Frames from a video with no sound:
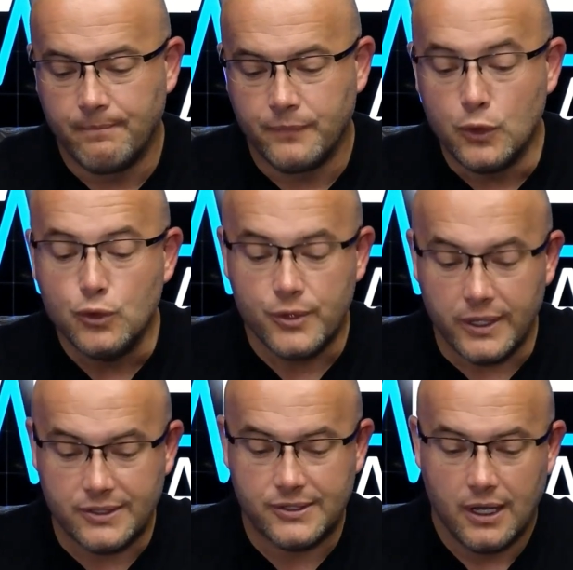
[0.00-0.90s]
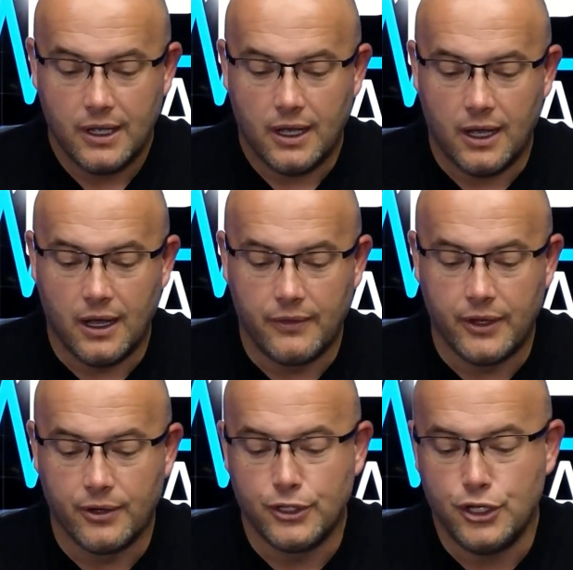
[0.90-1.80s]
nutrients that
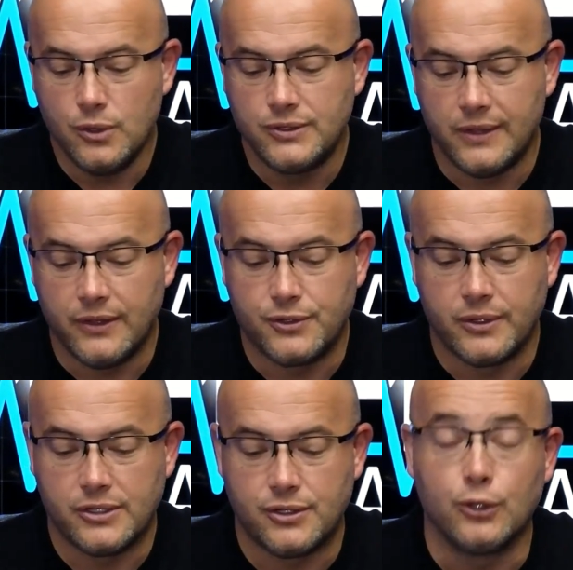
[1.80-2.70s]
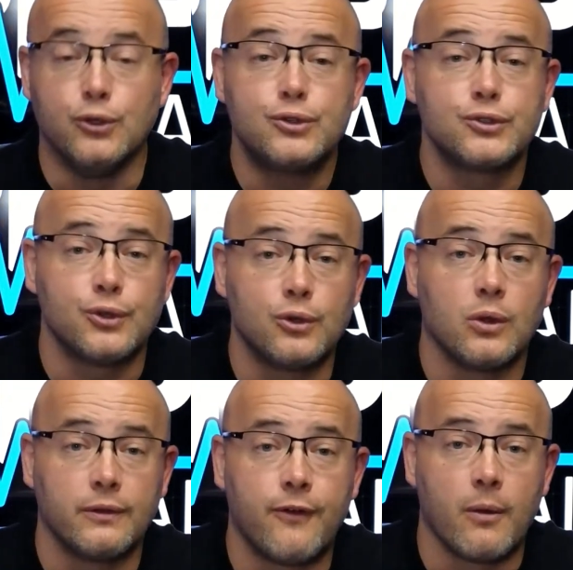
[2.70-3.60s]
are used in the traditional nutraceutical
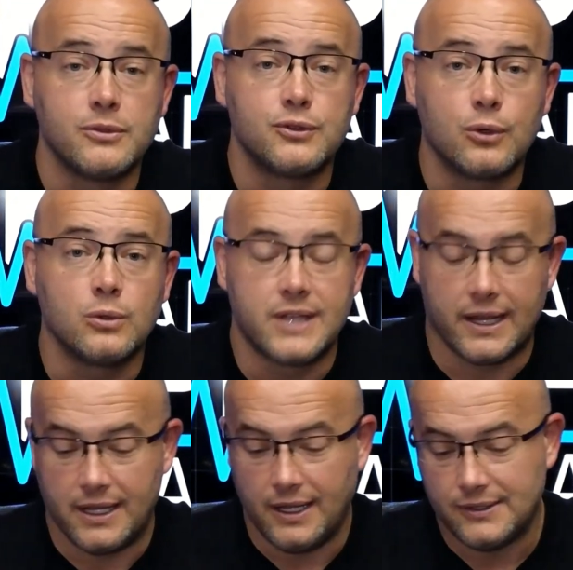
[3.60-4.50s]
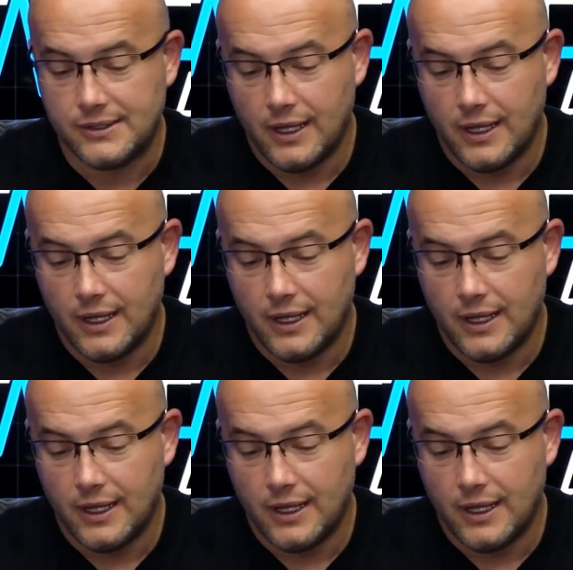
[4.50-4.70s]
and pharmaceutical techniques.